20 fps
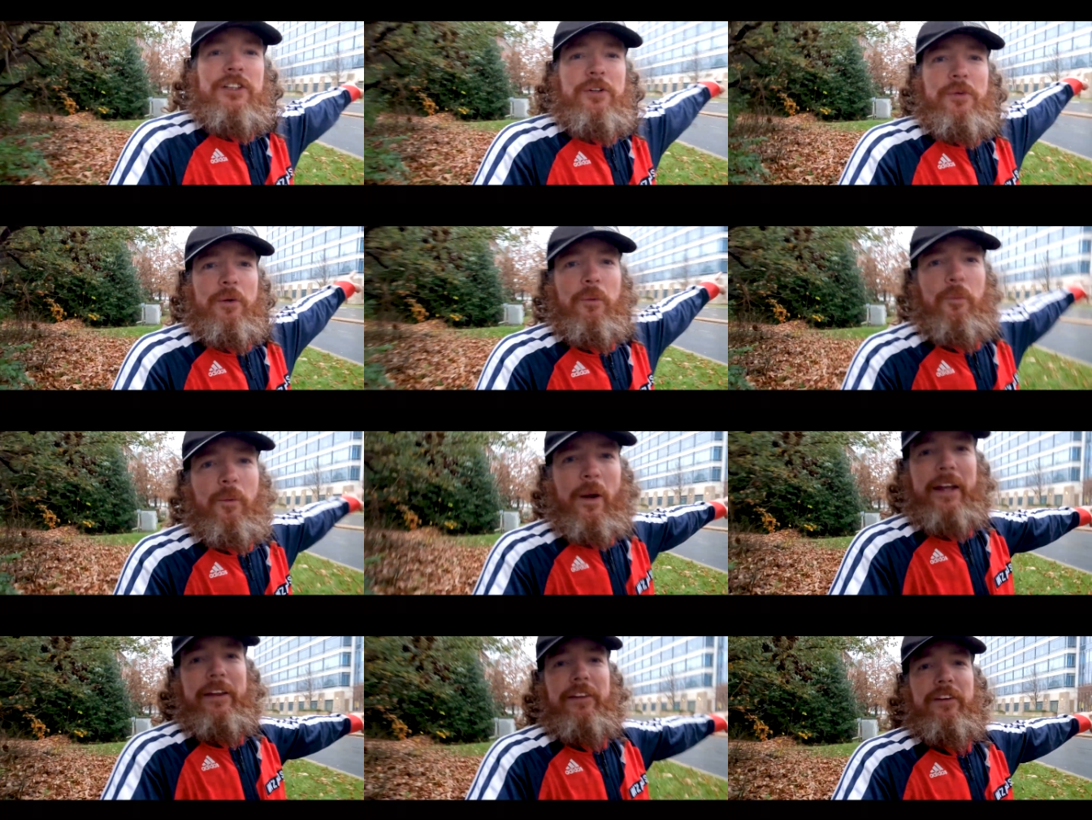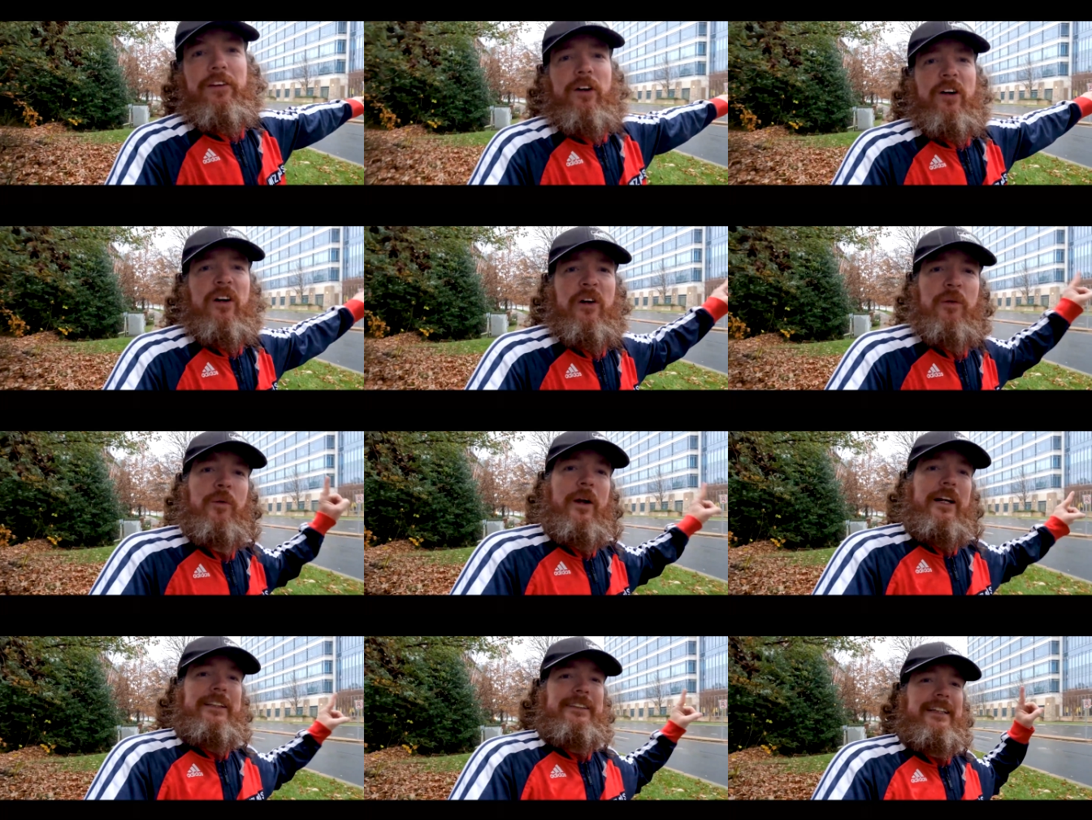to the regular
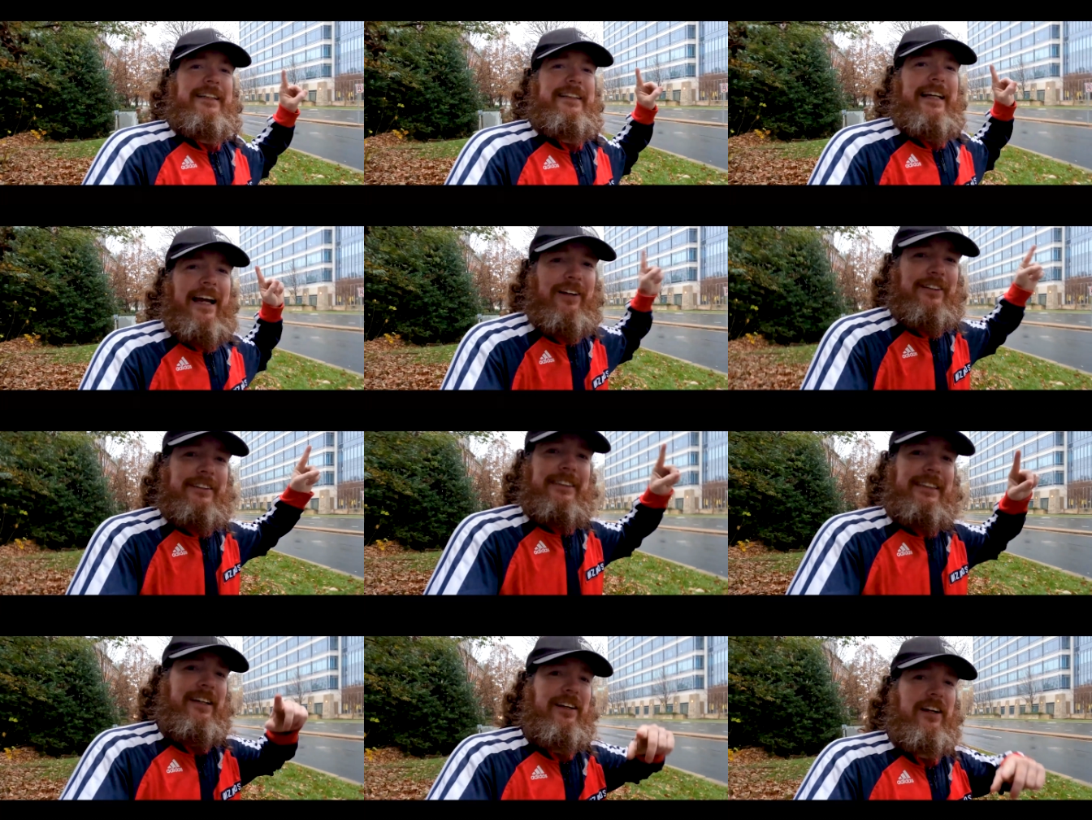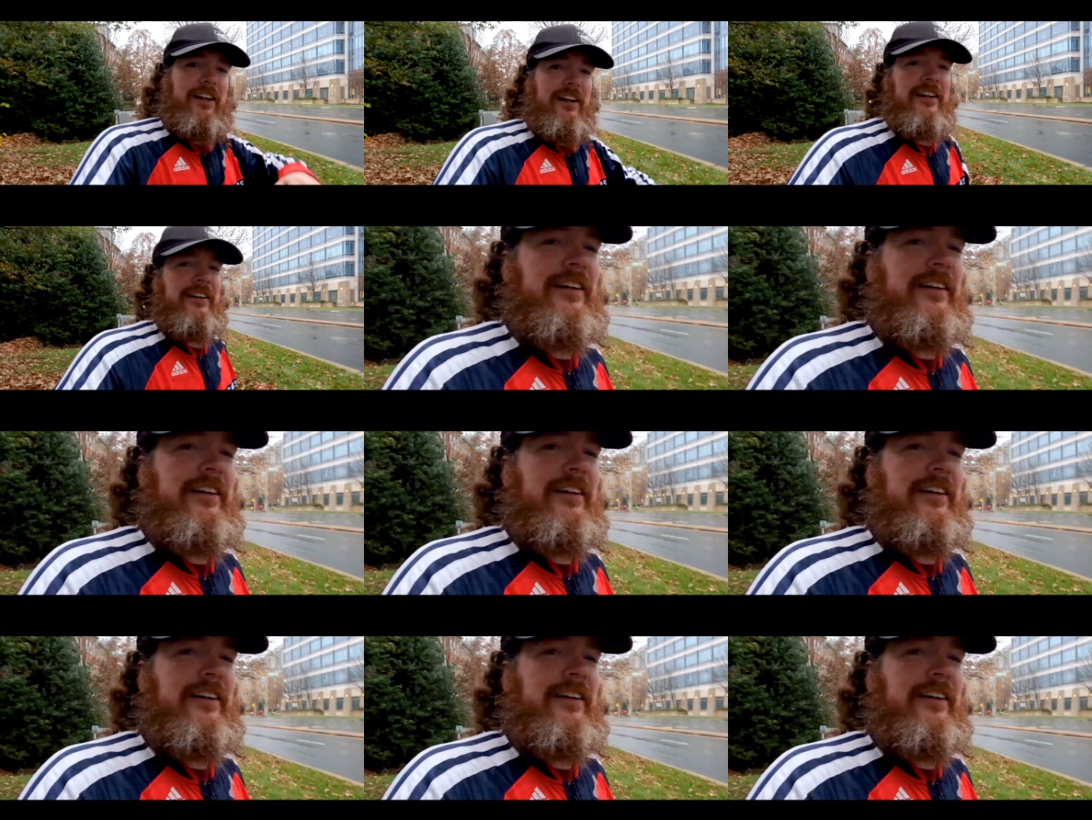Reston Town Center.